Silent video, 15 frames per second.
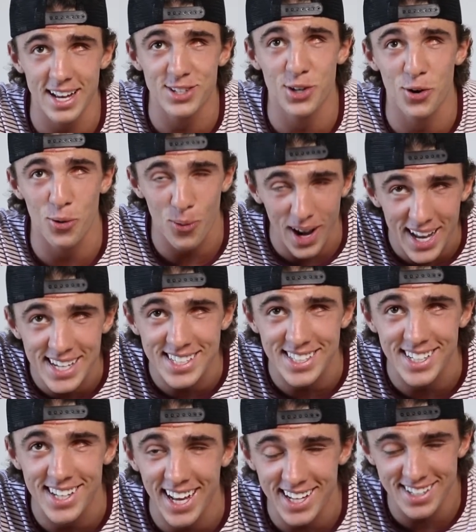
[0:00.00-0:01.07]
That's
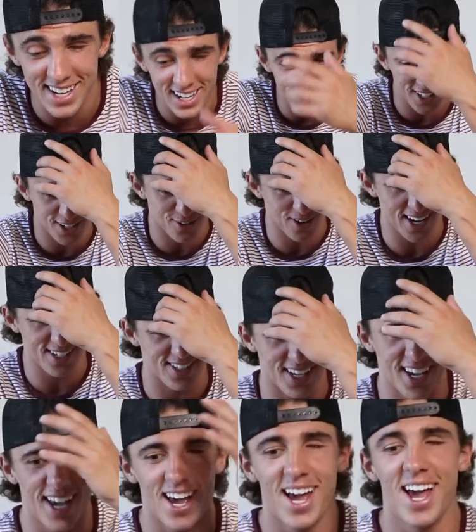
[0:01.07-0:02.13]
crazy. Like, that's actually
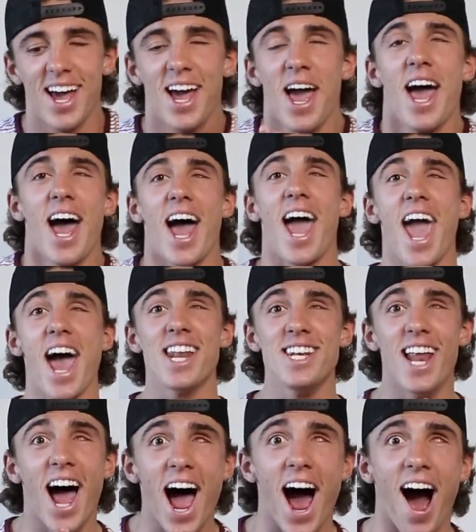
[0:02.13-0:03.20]
crazy.
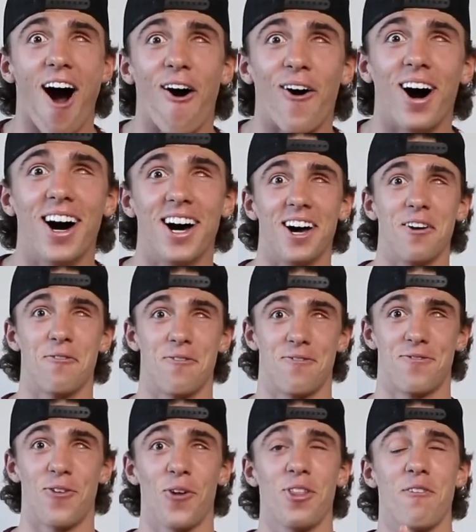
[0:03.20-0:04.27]
And now,
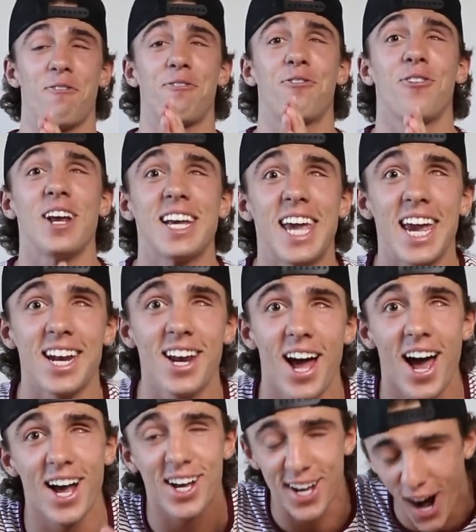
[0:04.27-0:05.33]
for the
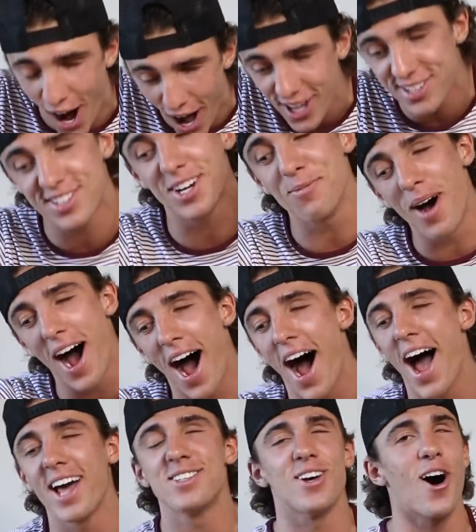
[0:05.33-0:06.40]
freaking custom
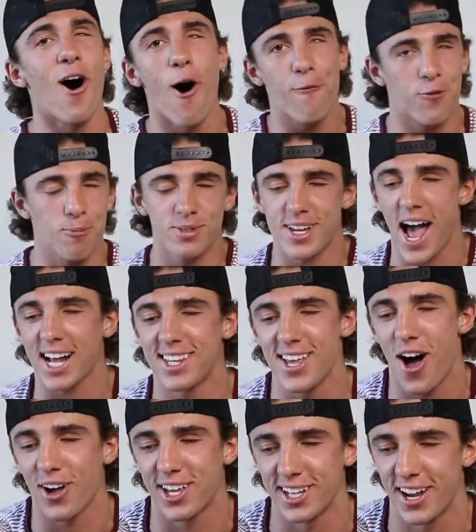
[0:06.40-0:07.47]
eyes, all from Zach the
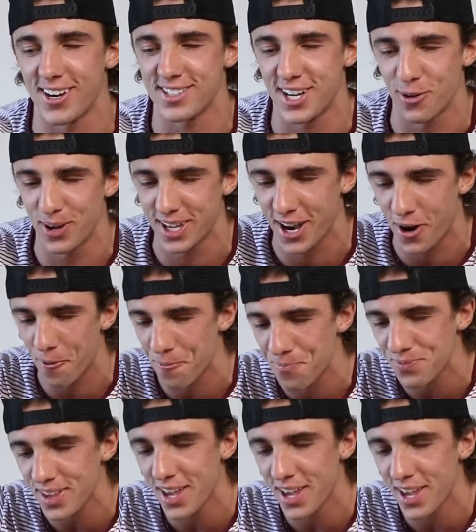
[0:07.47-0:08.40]
Ocularist. Here we go.